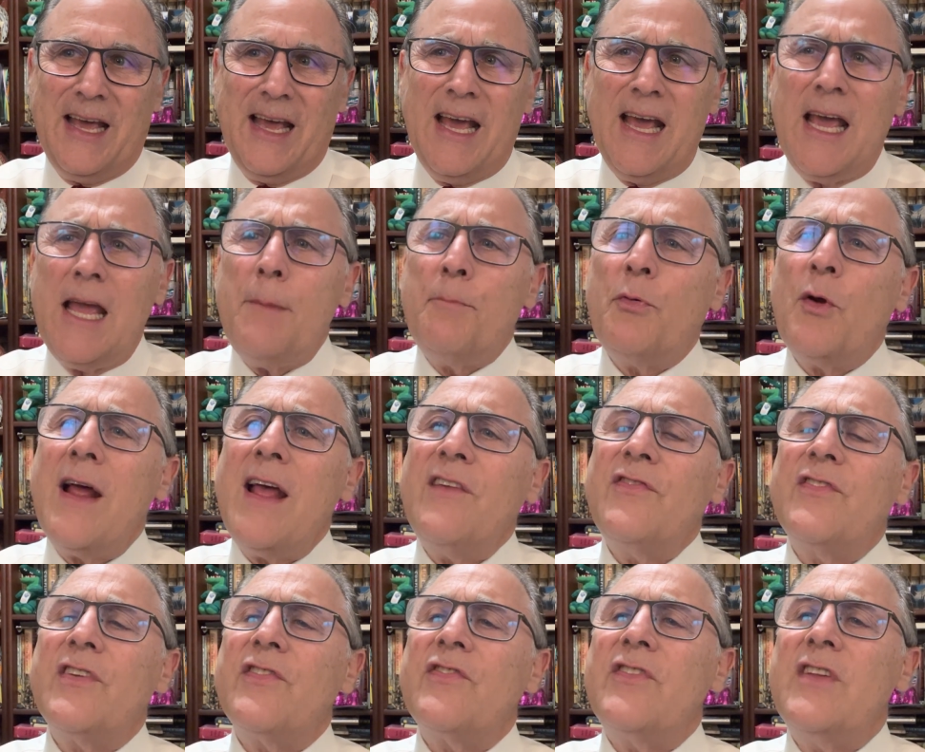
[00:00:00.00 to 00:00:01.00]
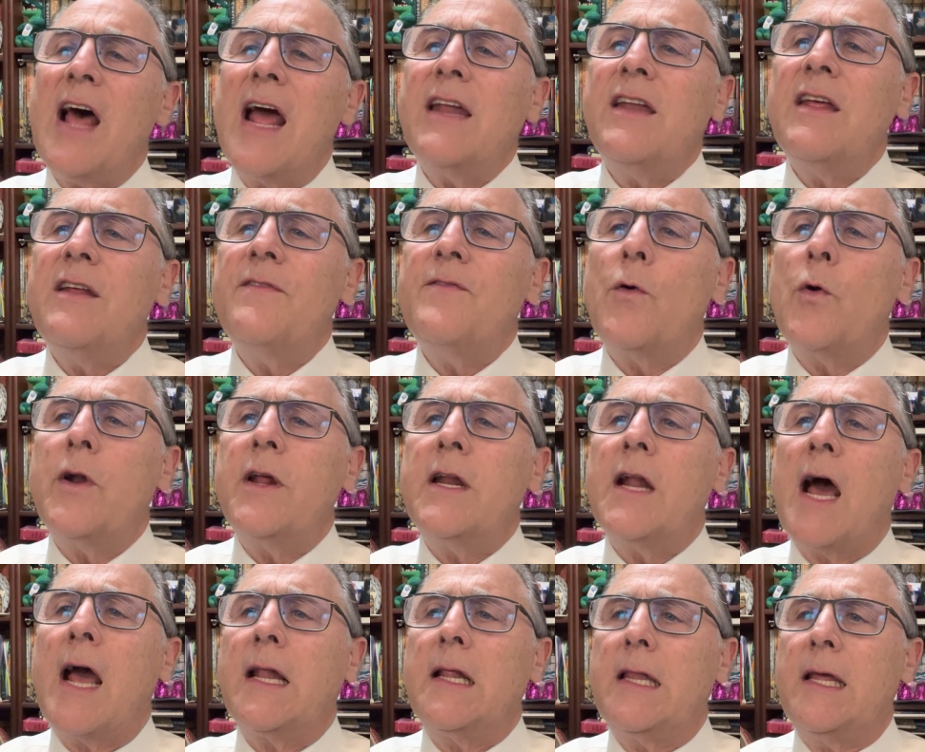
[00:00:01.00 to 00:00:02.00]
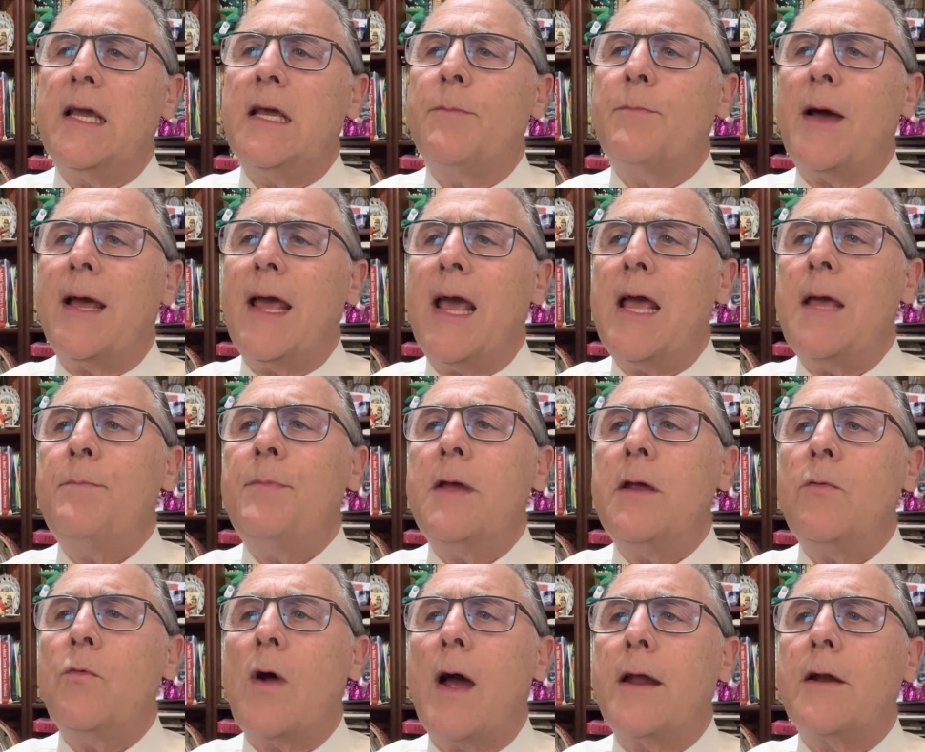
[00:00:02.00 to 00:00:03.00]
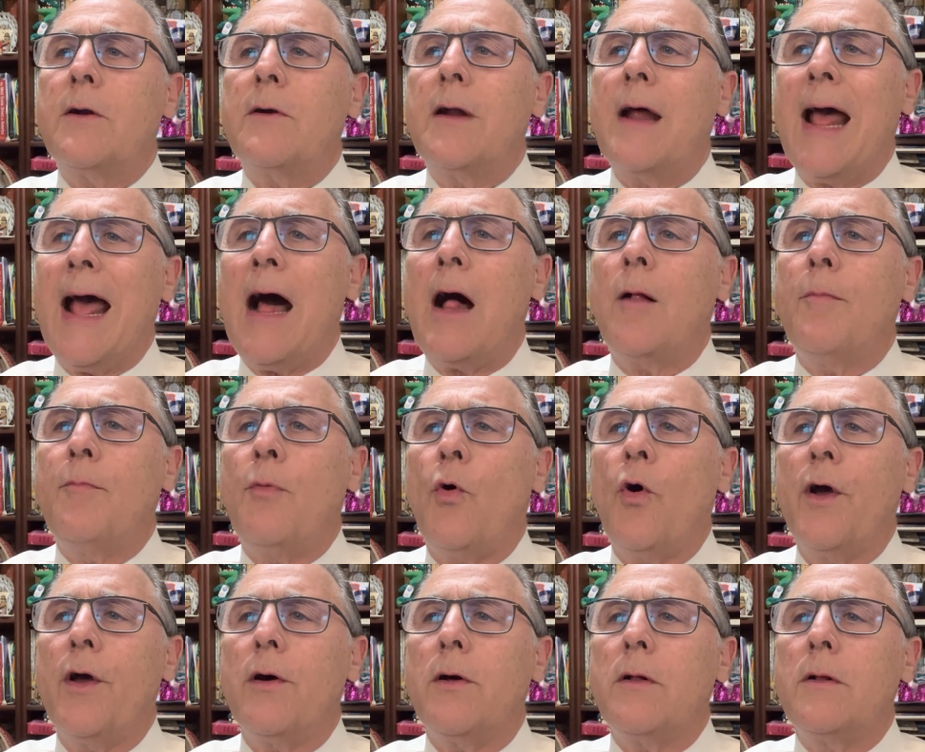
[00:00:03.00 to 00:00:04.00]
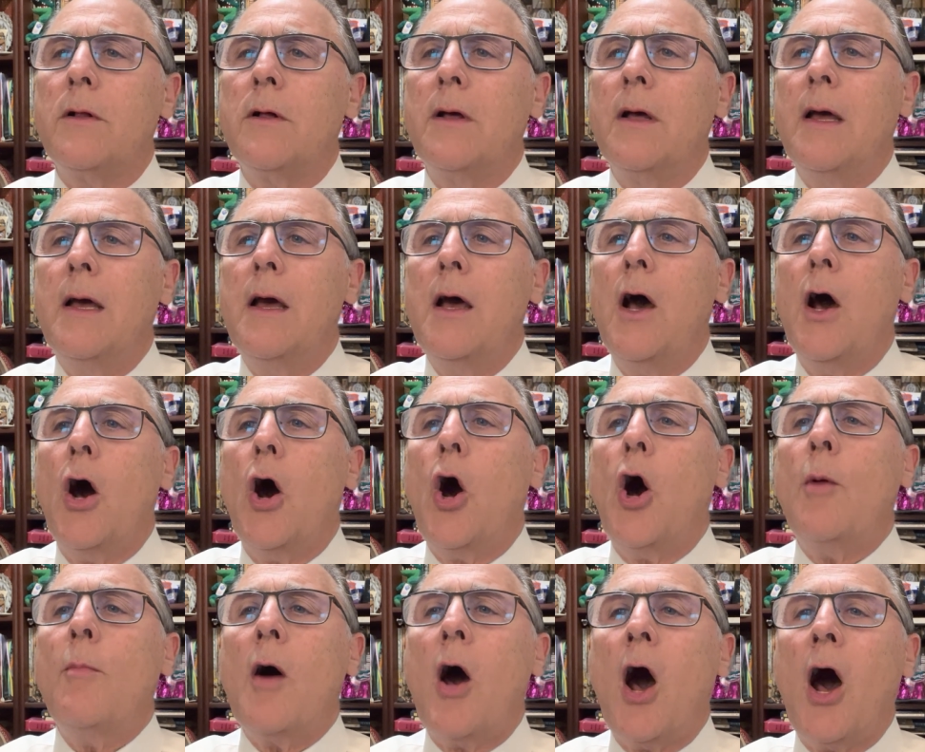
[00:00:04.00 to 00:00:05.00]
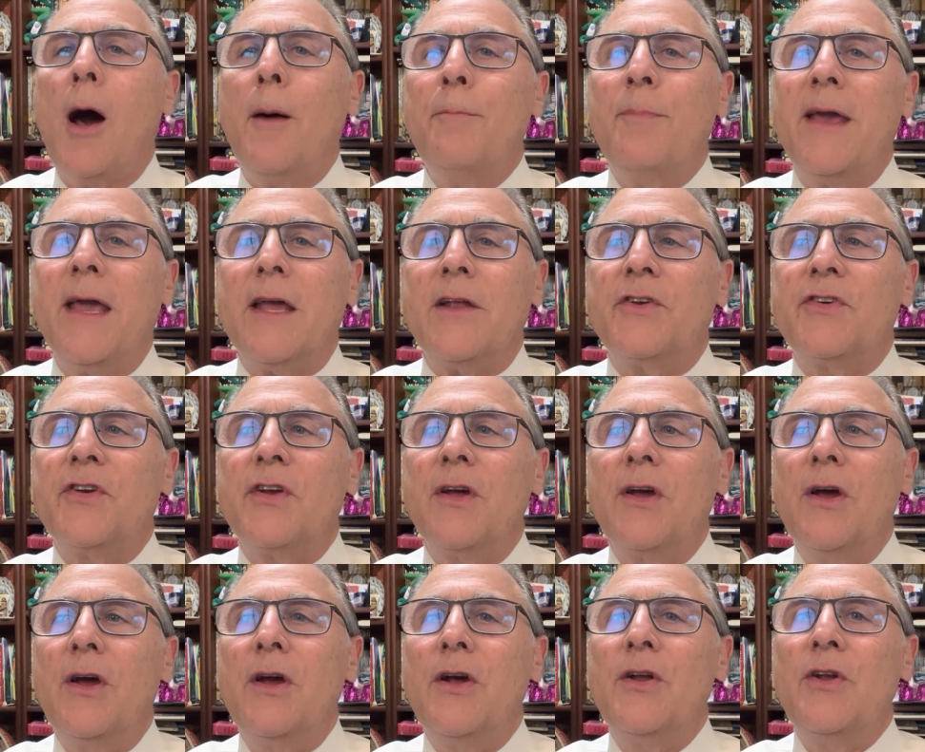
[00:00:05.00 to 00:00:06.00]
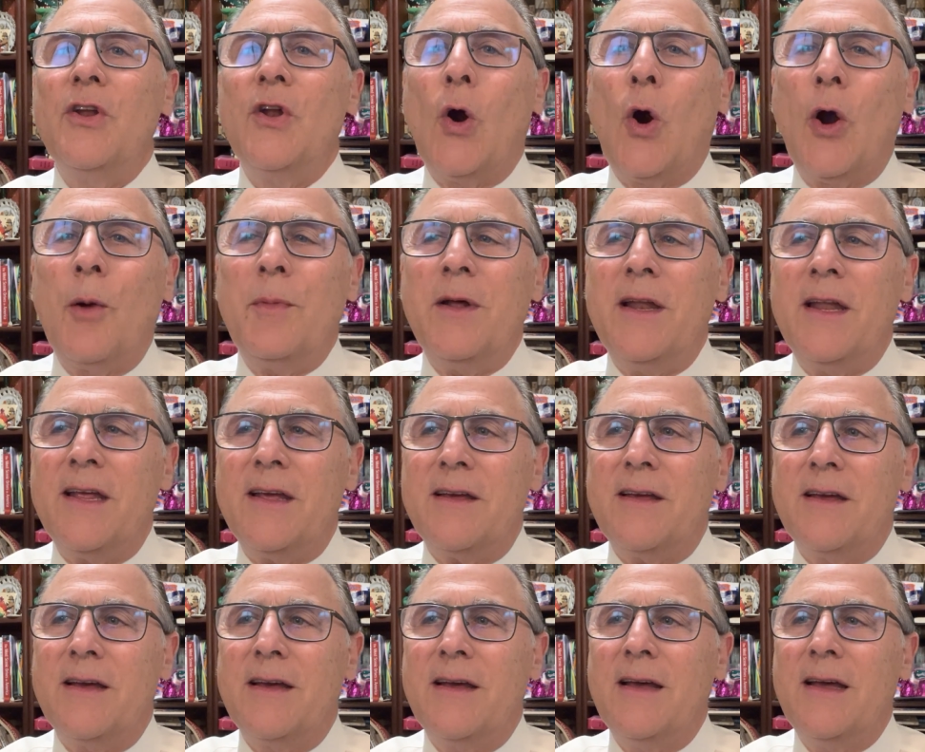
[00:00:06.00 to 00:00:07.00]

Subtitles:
He praised this 1949 lead by AP writer Hal Boyle. Omaha Beach, Normandy.